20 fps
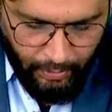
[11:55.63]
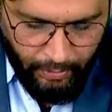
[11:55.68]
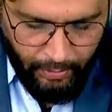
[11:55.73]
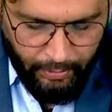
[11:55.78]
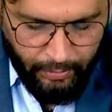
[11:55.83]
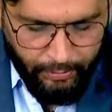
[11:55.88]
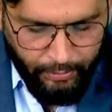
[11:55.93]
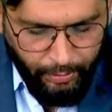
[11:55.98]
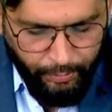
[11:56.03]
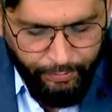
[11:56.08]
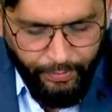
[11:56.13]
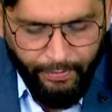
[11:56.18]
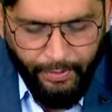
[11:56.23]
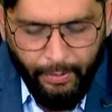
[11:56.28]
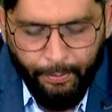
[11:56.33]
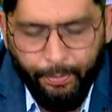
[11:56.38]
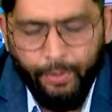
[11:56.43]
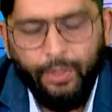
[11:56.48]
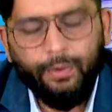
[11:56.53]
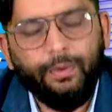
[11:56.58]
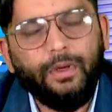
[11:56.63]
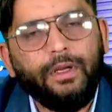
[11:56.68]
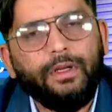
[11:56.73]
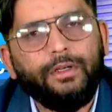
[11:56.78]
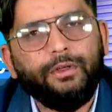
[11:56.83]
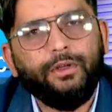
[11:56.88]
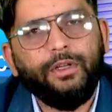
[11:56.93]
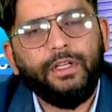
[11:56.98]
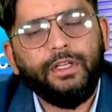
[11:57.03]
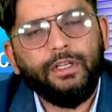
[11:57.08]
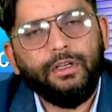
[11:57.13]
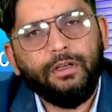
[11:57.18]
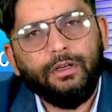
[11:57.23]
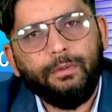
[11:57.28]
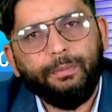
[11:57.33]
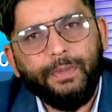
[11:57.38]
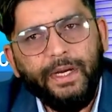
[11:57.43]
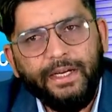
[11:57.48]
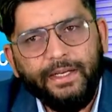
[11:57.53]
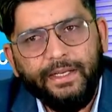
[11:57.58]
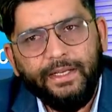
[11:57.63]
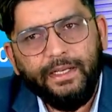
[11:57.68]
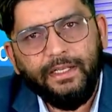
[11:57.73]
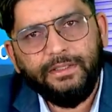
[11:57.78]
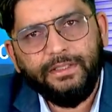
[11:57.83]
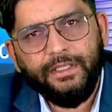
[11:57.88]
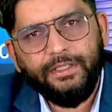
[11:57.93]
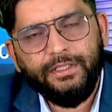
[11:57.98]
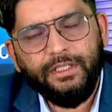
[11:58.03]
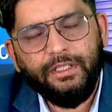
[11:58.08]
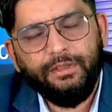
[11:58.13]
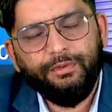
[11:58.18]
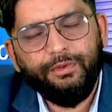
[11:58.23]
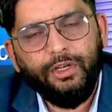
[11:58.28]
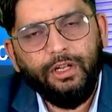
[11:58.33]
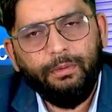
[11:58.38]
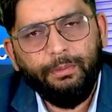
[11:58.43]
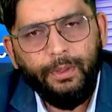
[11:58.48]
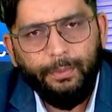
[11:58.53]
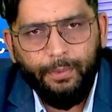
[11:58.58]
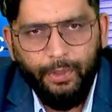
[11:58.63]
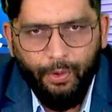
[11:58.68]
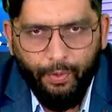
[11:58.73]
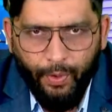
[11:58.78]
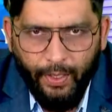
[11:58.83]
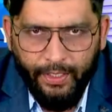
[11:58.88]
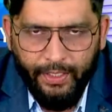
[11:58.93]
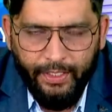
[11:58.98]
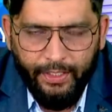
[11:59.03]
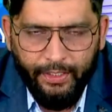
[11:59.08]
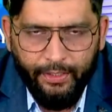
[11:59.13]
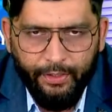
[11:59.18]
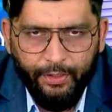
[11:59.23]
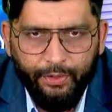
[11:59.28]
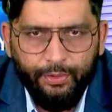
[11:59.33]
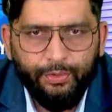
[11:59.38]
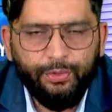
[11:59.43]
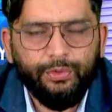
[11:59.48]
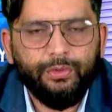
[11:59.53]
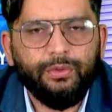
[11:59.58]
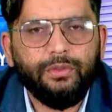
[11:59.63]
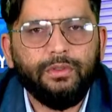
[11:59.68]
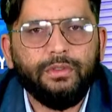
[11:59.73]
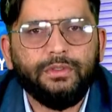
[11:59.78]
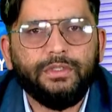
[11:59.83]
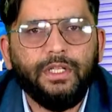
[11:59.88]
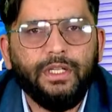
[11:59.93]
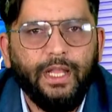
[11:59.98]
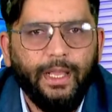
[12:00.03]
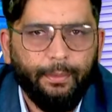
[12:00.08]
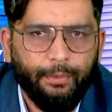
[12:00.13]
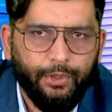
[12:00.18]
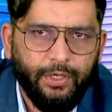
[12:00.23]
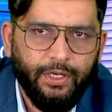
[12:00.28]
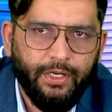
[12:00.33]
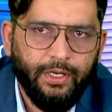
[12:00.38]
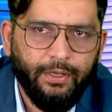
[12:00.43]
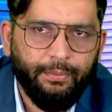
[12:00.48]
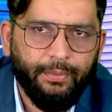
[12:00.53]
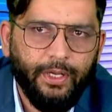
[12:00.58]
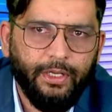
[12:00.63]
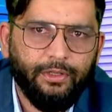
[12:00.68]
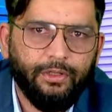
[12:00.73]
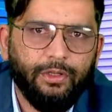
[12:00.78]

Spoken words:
So, we will during your practical session, we will be providing you the laboratory manual,